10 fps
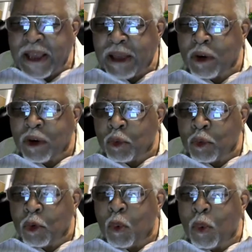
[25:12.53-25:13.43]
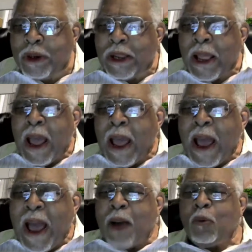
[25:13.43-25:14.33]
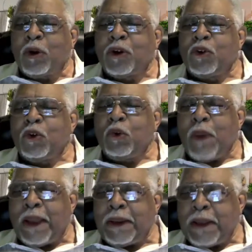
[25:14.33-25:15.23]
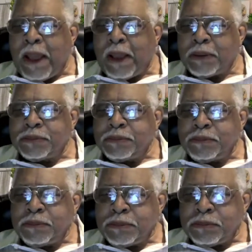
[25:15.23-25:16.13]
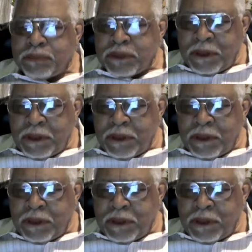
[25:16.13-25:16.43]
I don't know what I want to do right now.